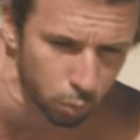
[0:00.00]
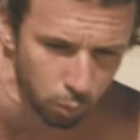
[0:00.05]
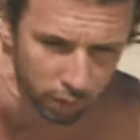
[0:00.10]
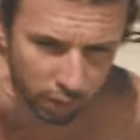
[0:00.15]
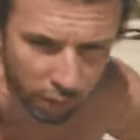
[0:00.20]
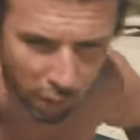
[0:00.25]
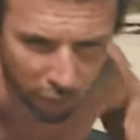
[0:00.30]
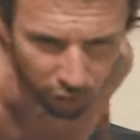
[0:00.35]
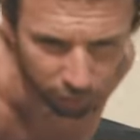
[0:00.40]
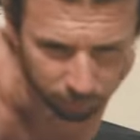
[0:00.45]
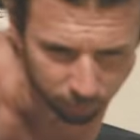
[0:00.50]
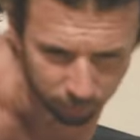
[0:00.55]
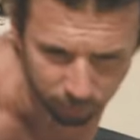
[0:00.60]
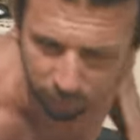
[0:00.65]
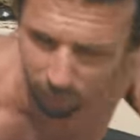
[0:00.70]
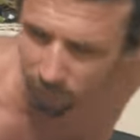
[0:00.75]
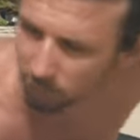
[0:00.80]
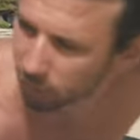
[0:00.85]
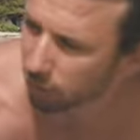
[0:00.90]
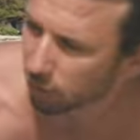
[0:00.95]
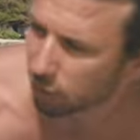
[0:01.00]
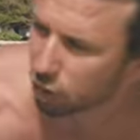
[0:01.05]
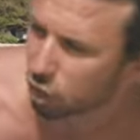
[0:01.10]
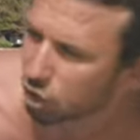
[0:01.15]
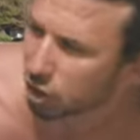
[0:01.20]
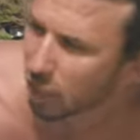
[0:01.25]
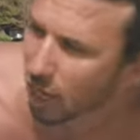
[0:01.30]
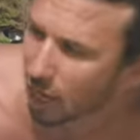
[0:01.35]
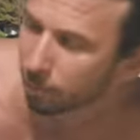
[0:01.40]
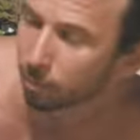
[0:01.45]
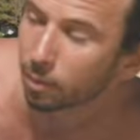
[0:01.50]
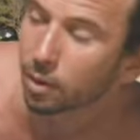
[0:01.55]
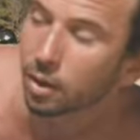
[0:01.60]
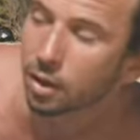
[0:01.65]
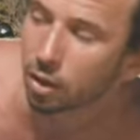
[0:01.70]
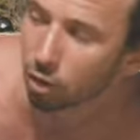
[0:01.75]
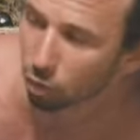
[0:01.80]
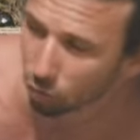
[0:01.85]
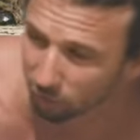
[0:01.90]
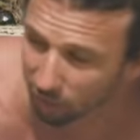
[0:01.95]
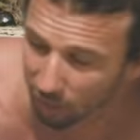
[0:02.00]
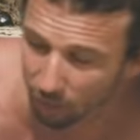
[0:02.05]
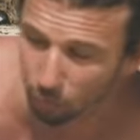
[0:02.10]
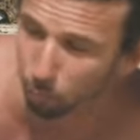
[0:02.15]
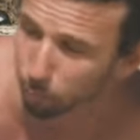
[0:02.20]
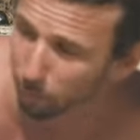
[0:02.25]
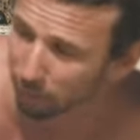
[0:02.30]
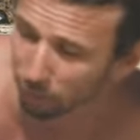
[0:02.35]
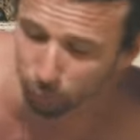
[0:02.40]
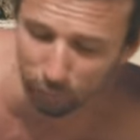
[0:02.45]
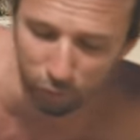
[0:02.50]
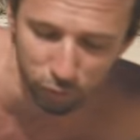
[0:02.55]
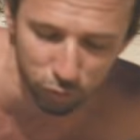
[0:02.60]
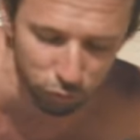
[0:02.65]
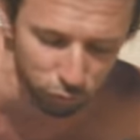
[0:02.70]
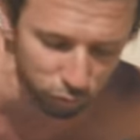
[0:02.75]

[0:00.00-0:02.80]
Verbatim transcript: one arm each sure. time, okay? But when